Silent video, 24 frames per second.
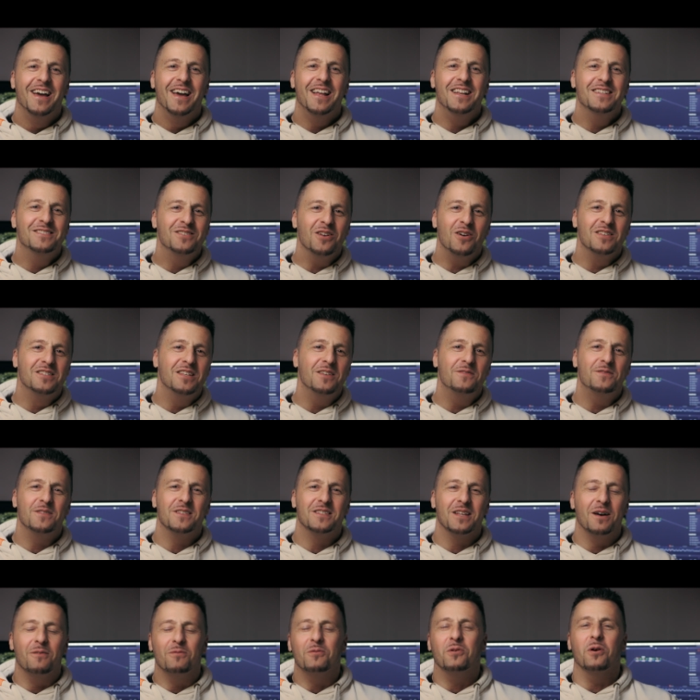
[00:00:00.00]
and it's not as
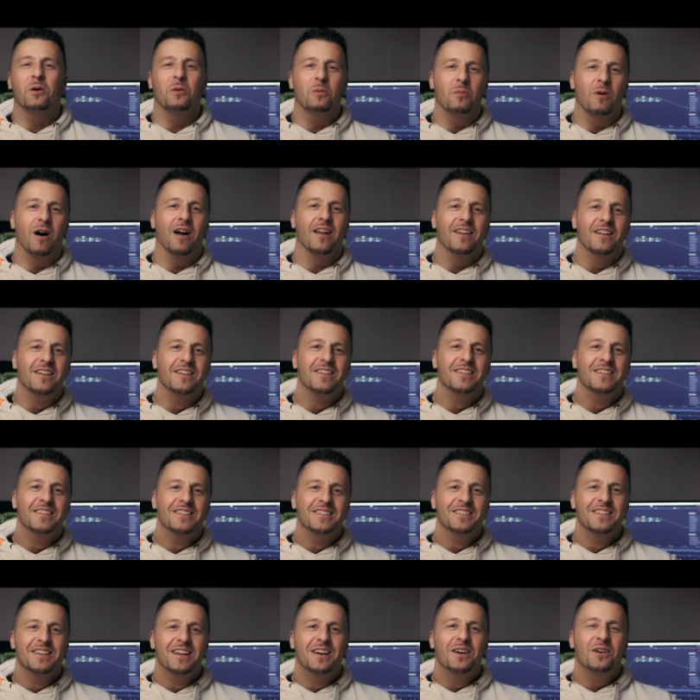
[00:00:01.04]
if I've got one.
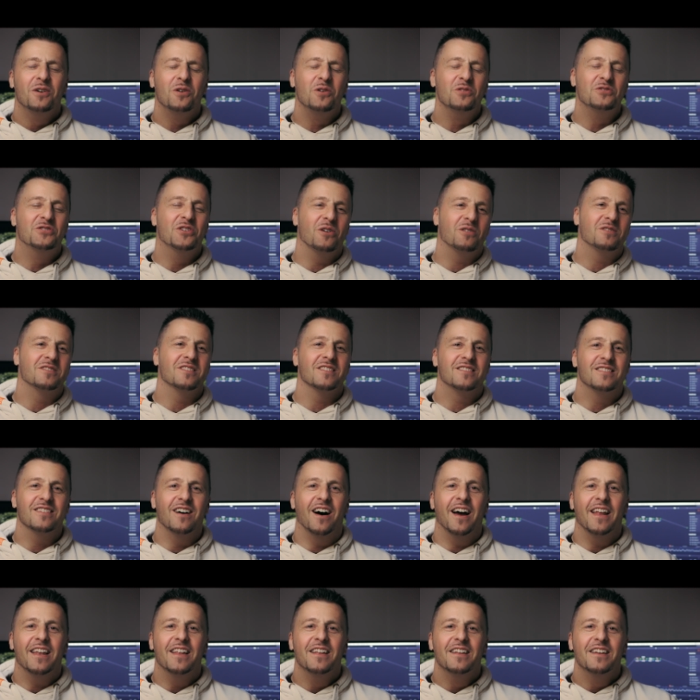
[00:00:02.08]
All jokes
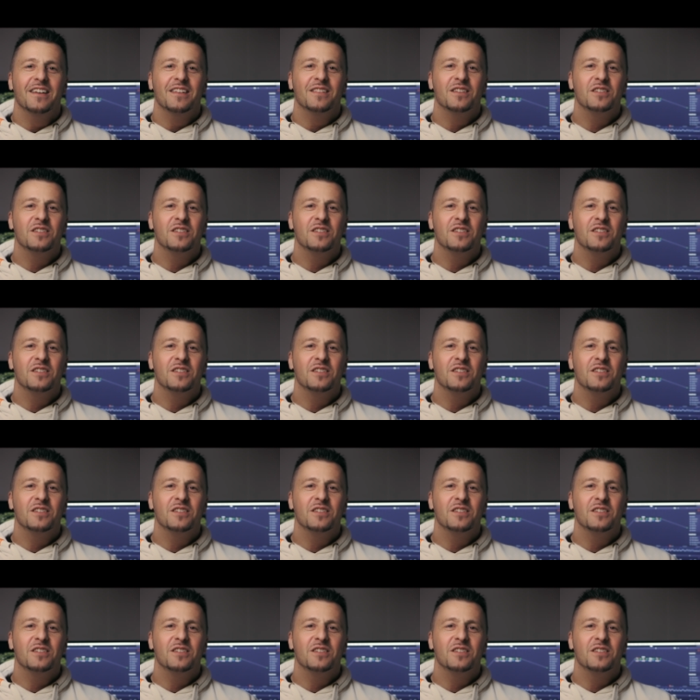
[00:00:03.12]
aside,